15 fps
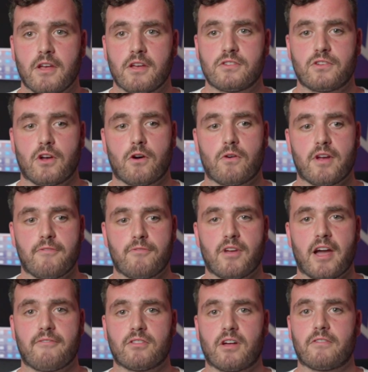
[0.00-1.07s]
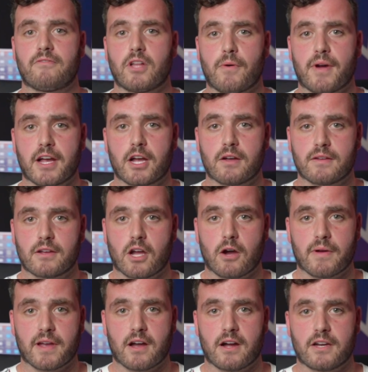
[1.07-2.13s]
So if you have a lot of low end
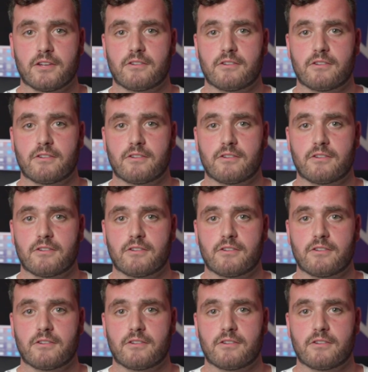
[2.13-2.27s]
going on,